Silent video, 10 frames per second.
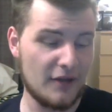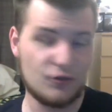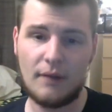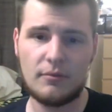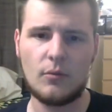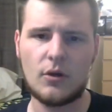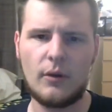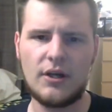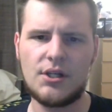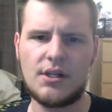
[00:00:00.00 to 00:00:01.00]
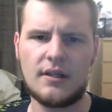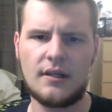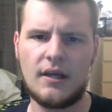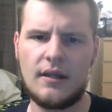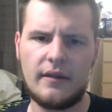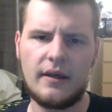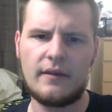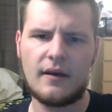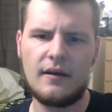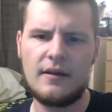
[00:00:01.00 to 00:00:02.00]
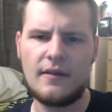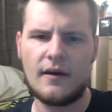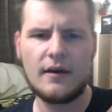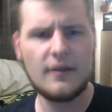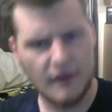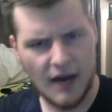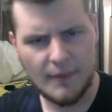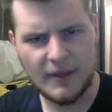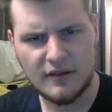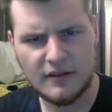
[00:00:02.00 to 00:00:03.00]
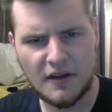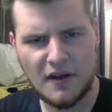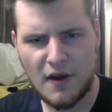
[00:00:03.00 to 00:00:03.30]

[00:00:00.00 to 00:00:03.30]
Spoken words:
Drop some more questions in the comments